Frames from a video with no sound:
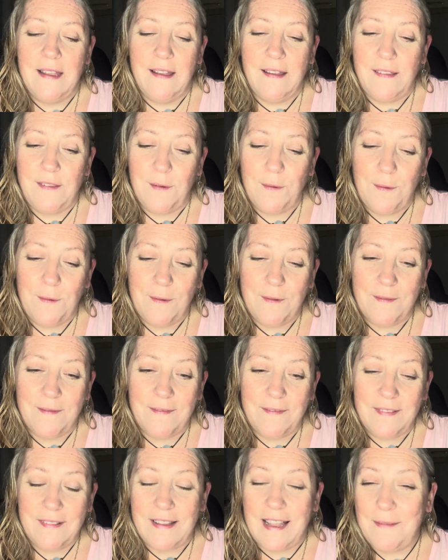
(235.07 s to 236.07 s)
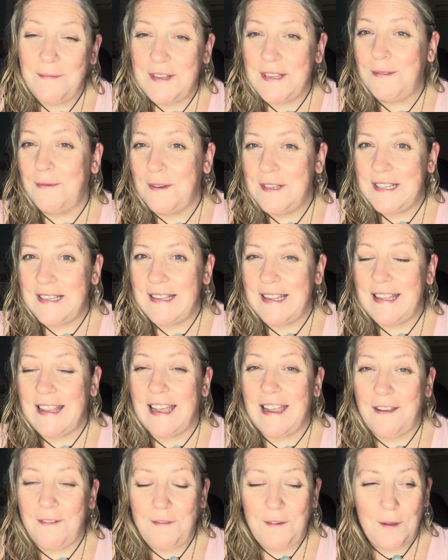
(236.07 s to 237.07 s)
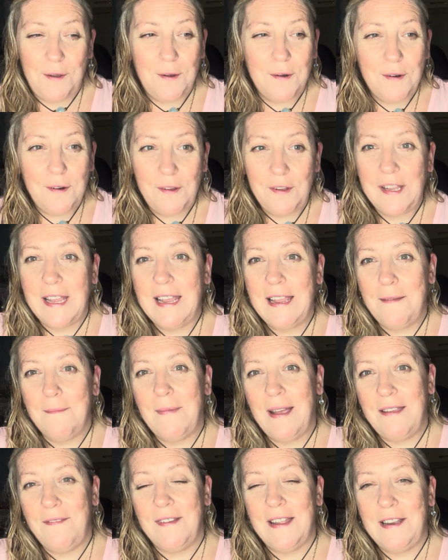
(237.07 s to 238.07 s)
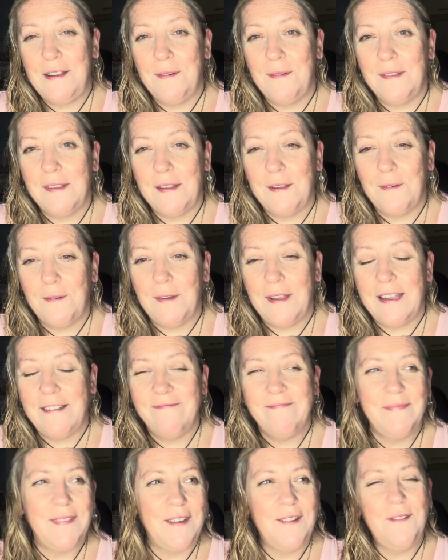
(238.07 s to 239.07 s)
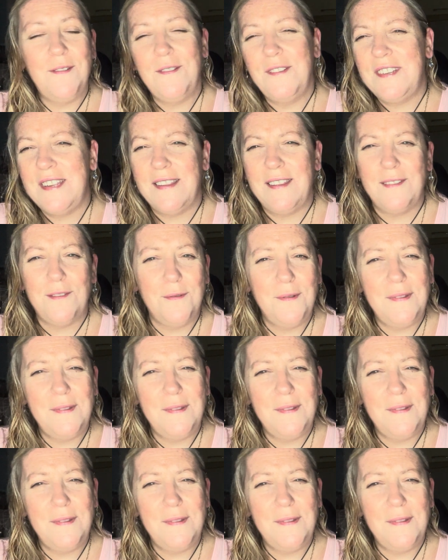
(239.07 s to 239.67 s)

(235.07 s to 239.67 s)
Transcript: So I'm just wanting to say that if you're looking at my videos and going, oh, she's so